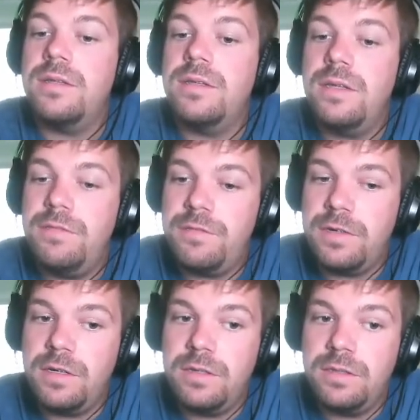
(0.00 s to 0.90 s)

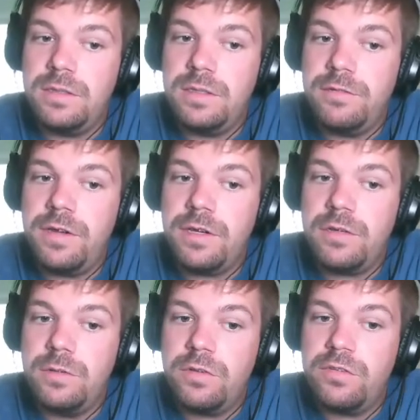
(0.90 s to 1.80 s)
default, the
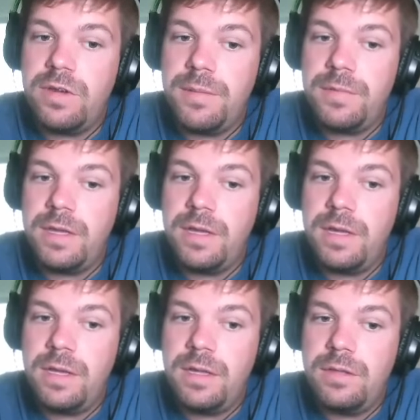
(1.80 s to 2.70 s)
reticle will snap
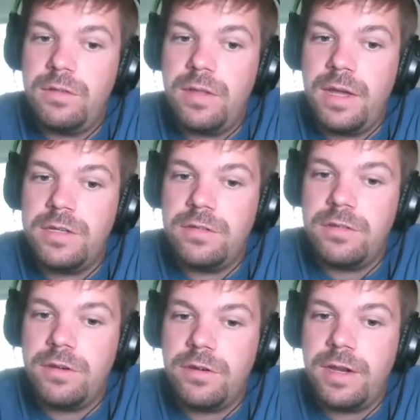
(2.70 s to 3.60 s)
to the edge of the
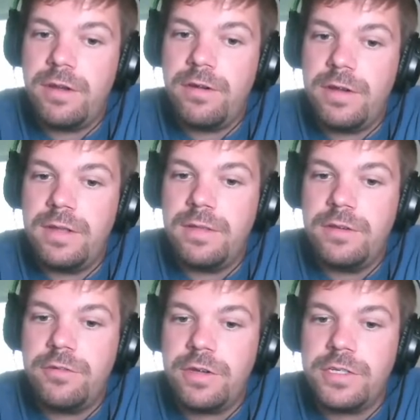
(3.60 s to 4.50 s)
target area in the
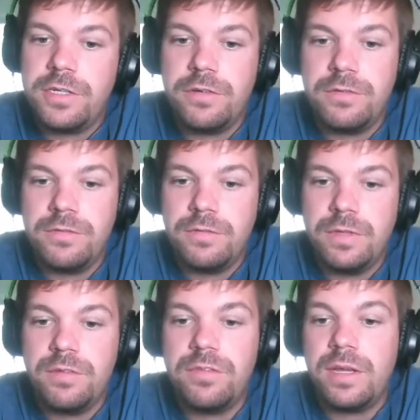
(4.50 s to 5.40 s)
direction of your
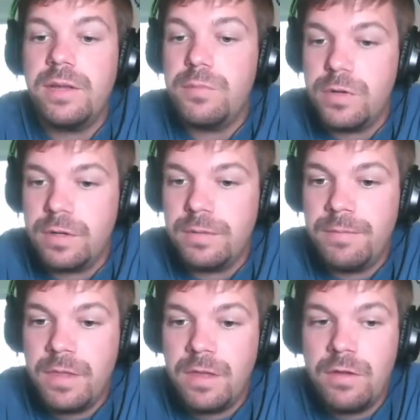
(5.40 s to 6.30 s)
left stick input.
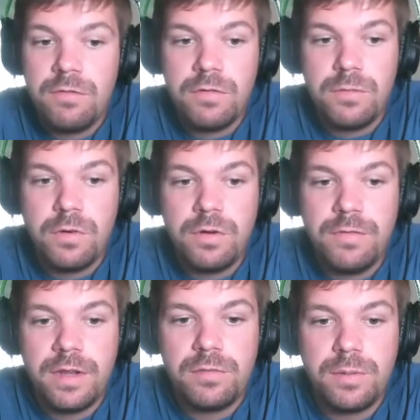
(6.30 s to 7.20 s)
For more
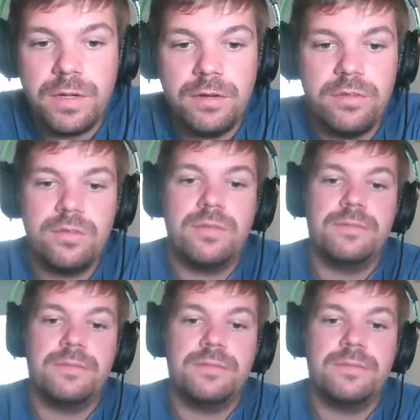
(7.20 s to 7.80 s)
advanced players,